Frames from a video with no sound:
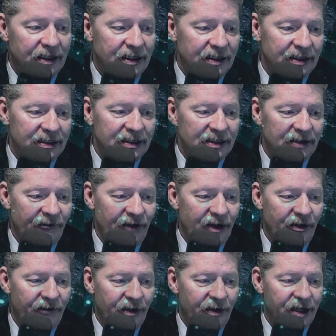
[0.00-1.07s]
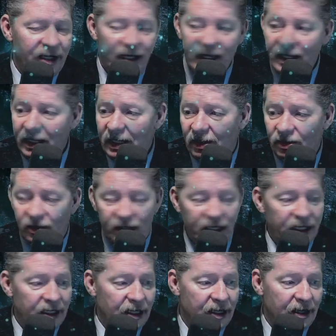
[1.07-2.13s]
This is a very, very key,
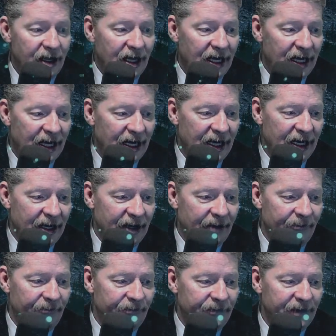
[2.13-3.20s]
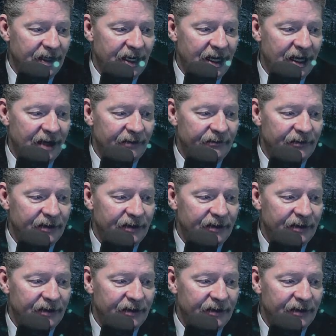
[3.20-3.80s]
Cookie. Yeah.